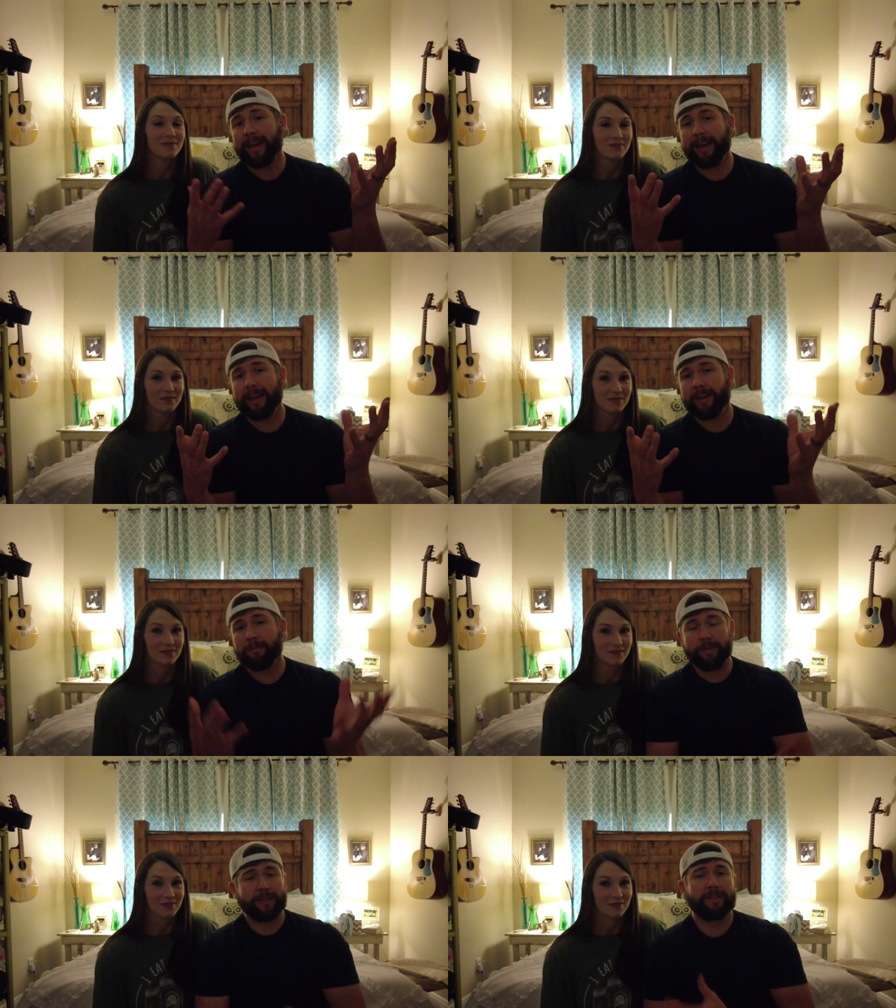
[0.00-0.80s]

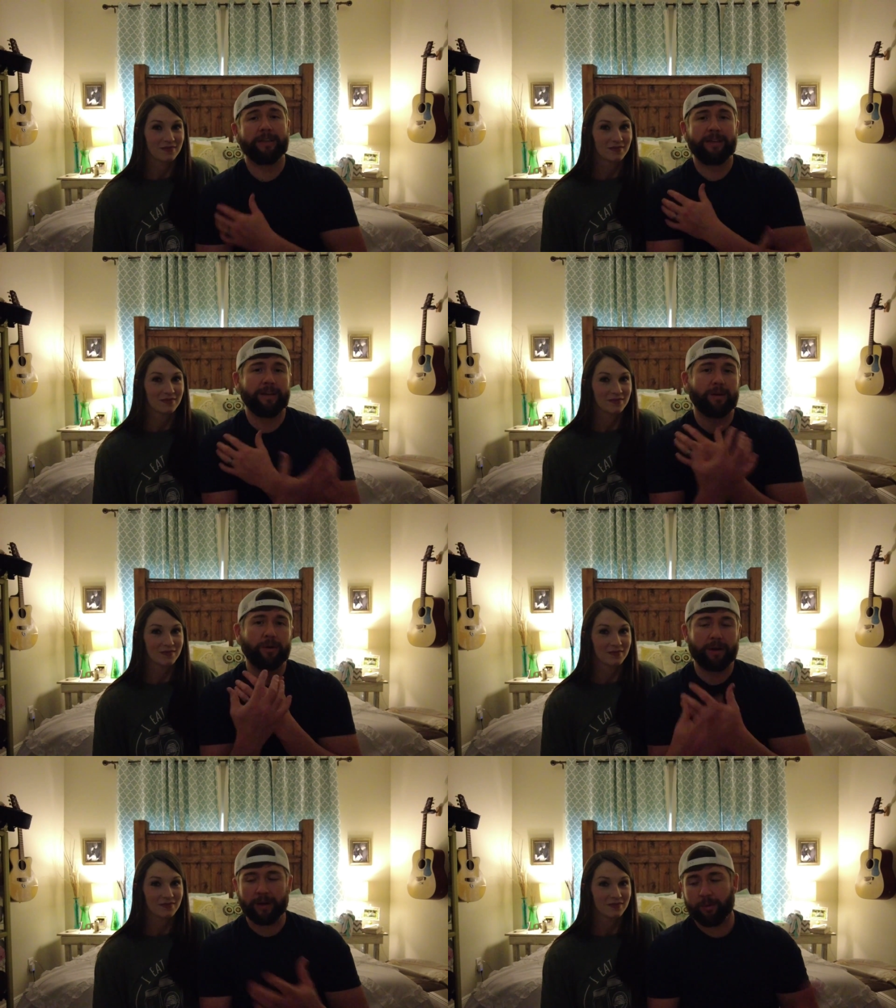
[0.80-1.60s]
Speaker 1: and Misty
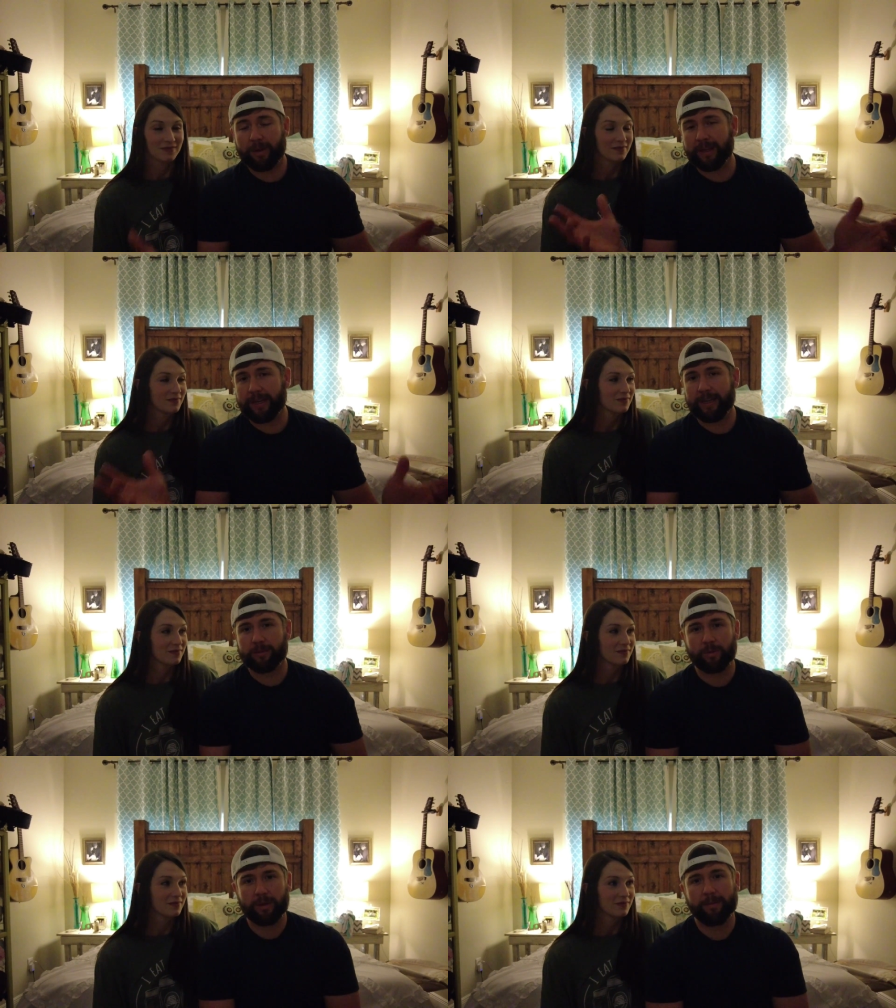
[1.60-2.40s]
or one of the
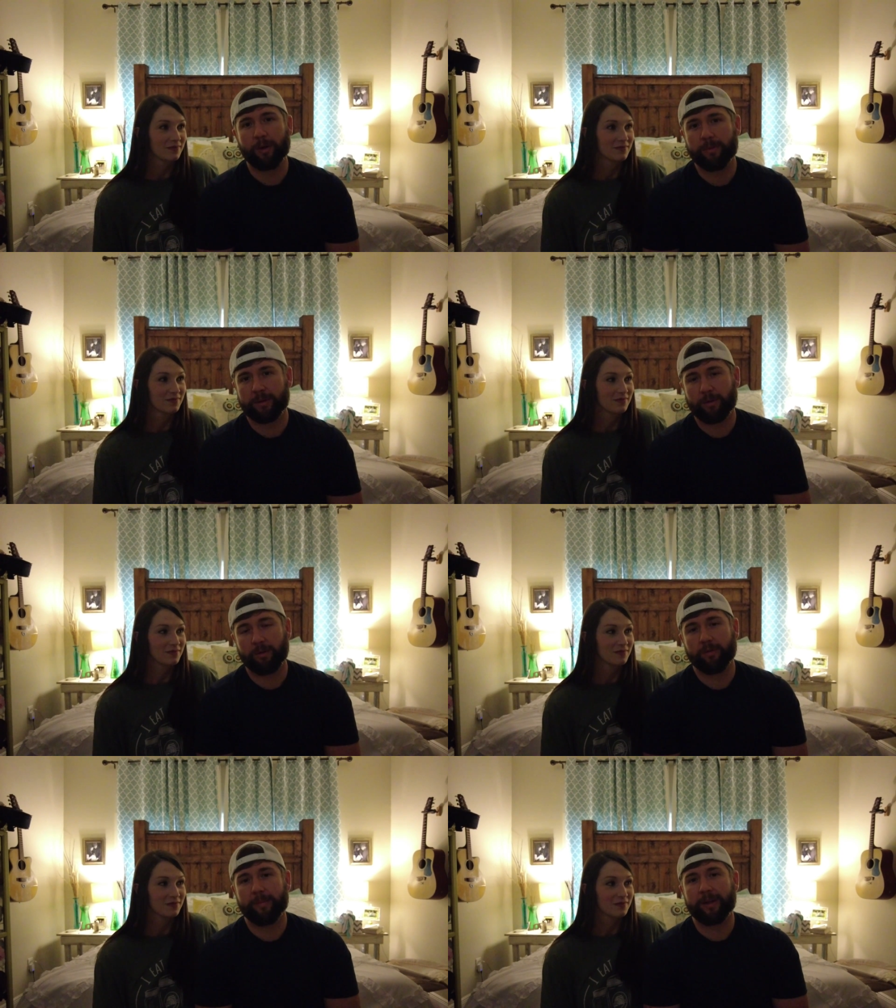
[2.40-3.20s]
kids will come open the
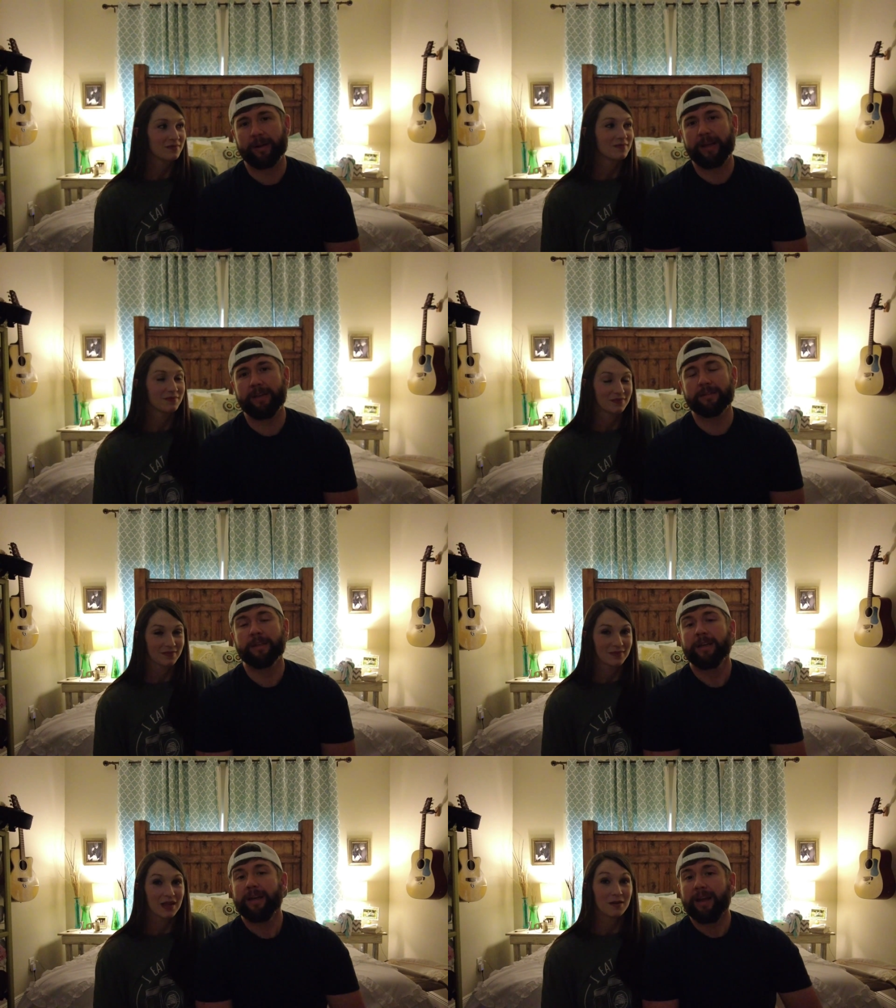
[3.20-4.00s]
door for me or
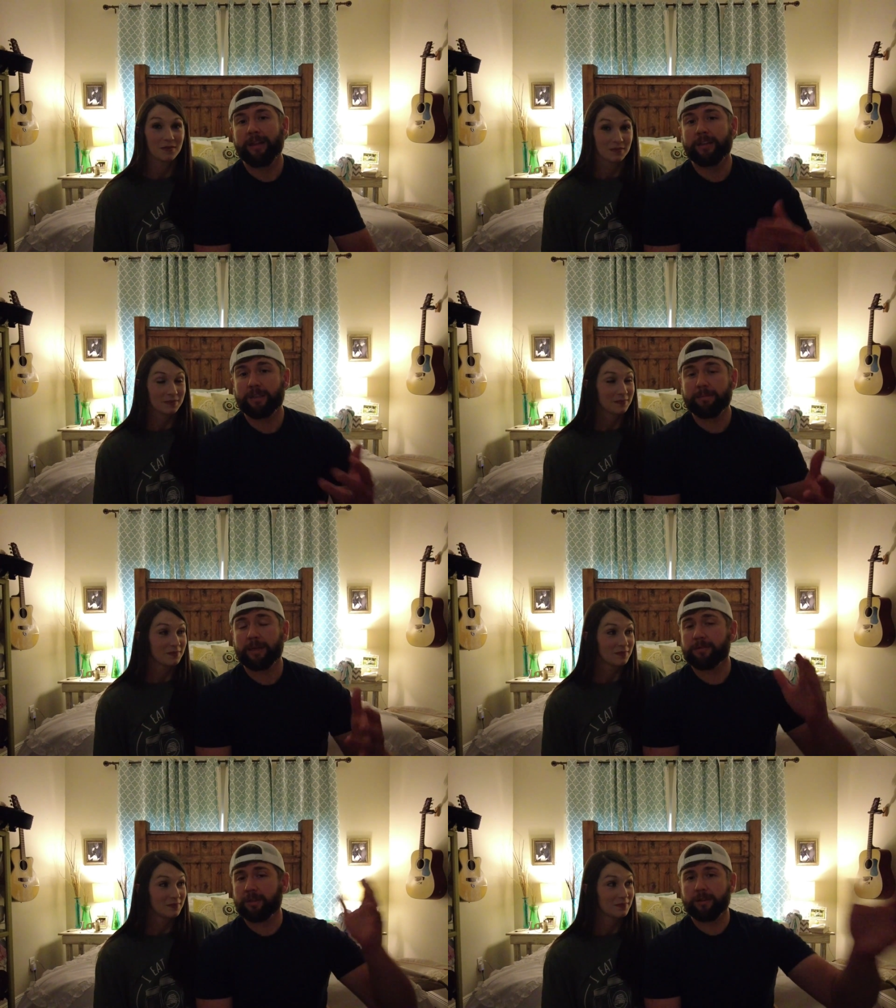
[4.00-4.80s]
Aiden, and then
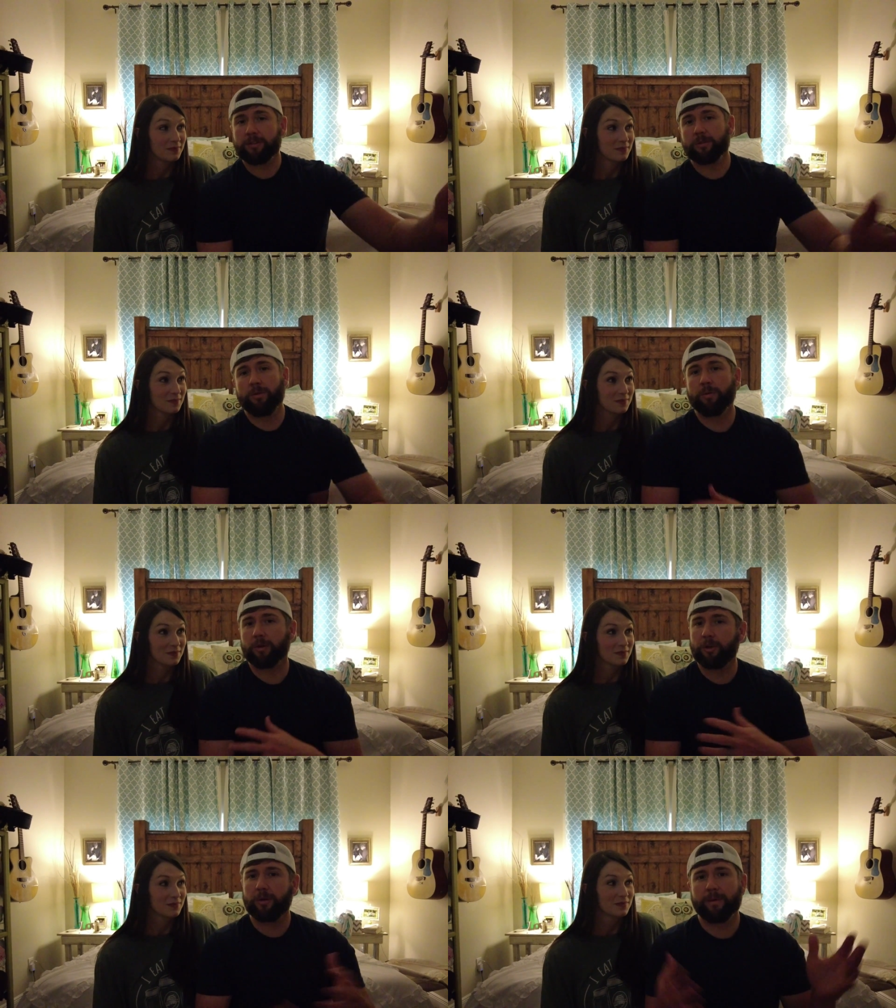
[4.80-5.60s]
sometimes they're in the
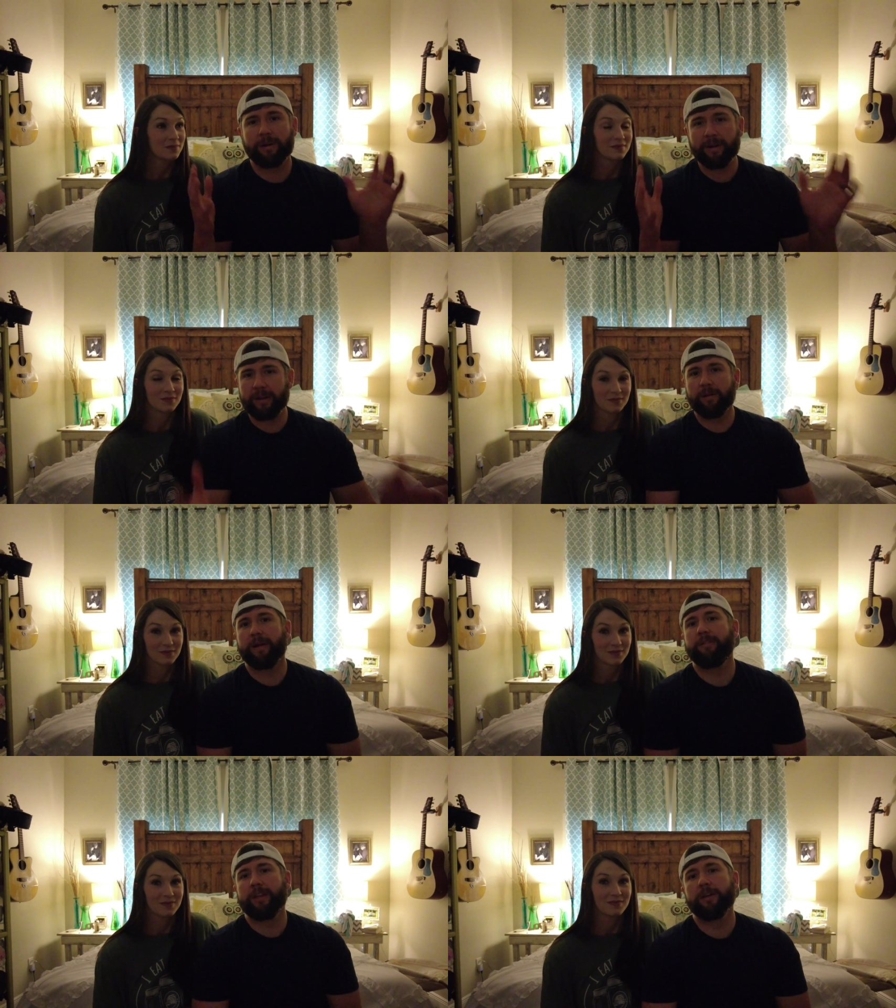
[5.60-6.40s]
schoolroom or, you
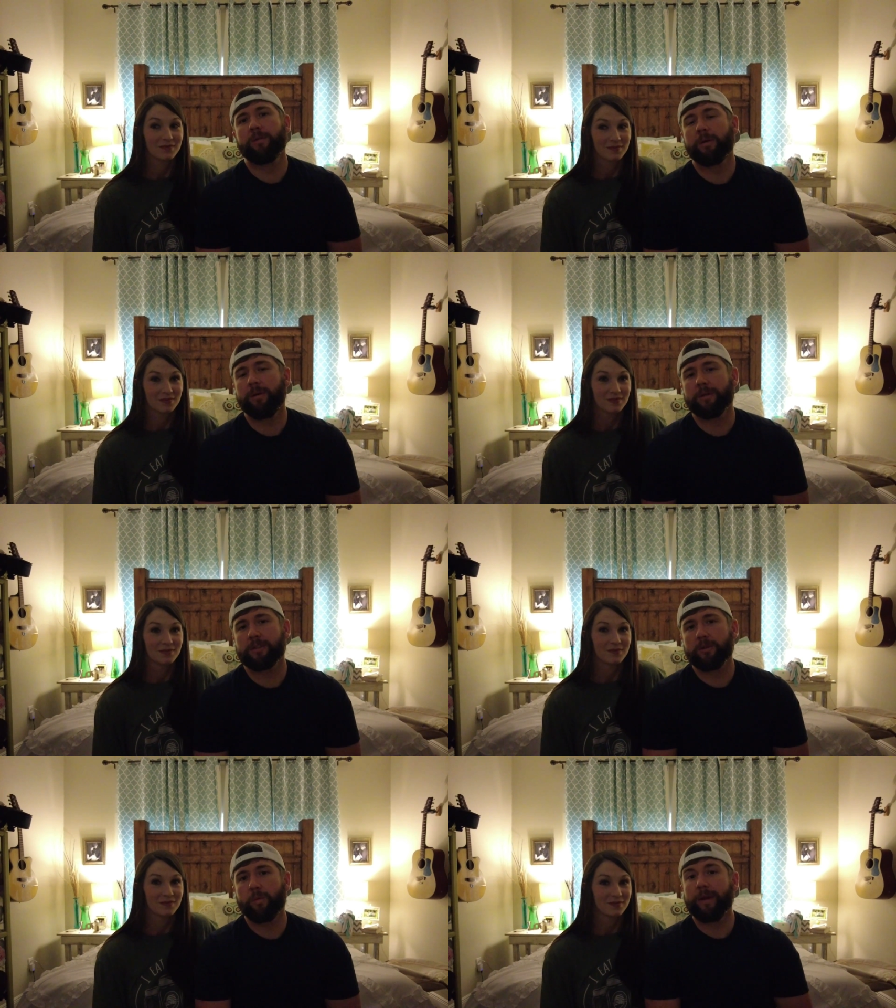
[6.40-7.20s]
know, everything going
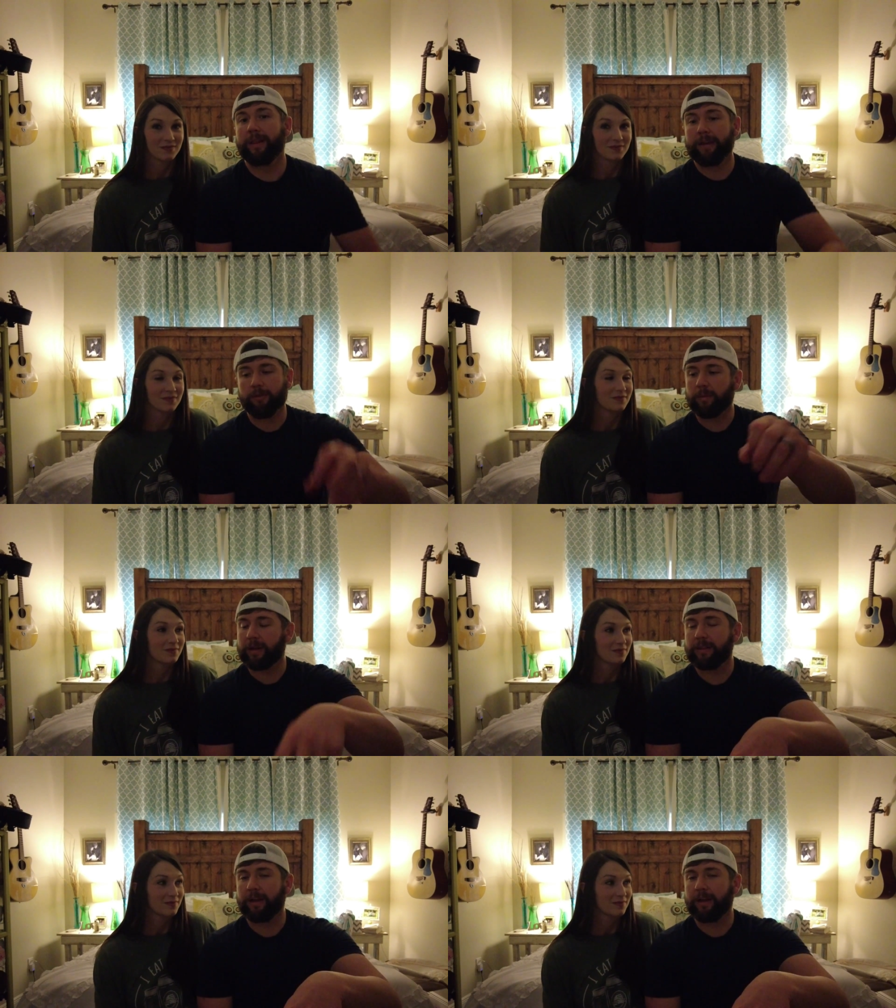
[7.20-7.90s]
on, so we leave them right